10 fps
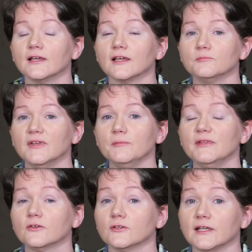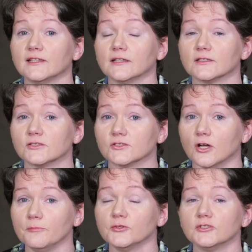It may be a good idea to
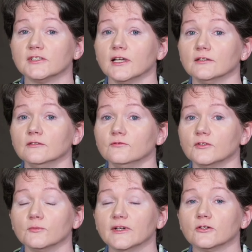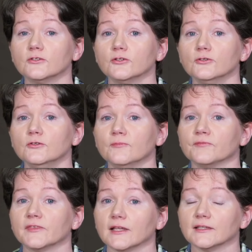stop your statin for a week or two
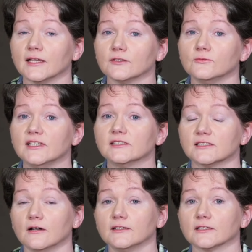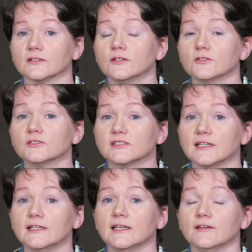and then restart it to
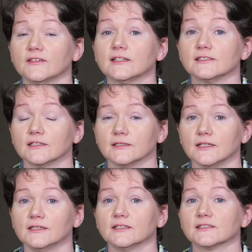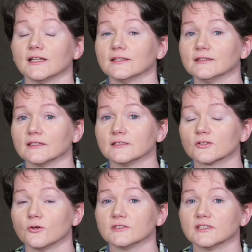see if it is indeed the statin that is
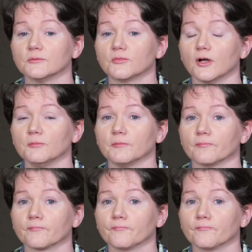causing the problem.